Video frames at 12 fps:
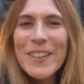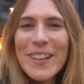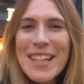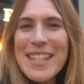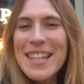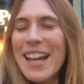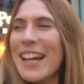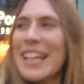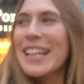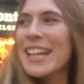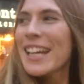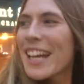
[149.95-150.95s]
It's
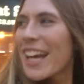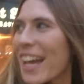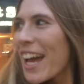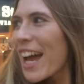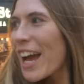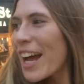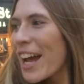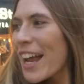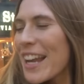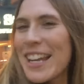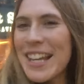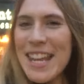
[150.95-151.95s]
like a
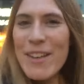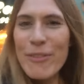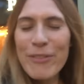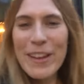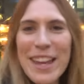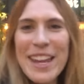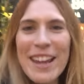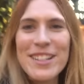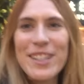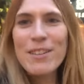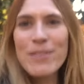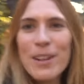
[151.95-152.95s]
leafy, I
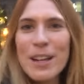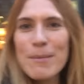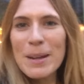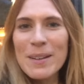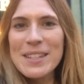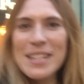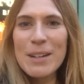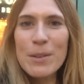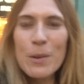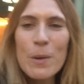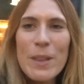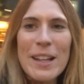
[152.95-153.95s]
don't know if you're gonna be able to see it, with
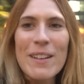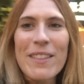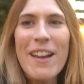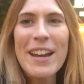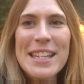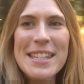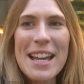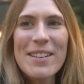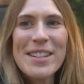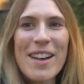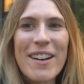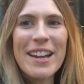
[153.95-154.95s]
all the little lights
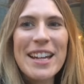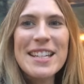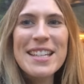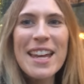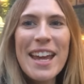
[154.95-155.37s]
outside.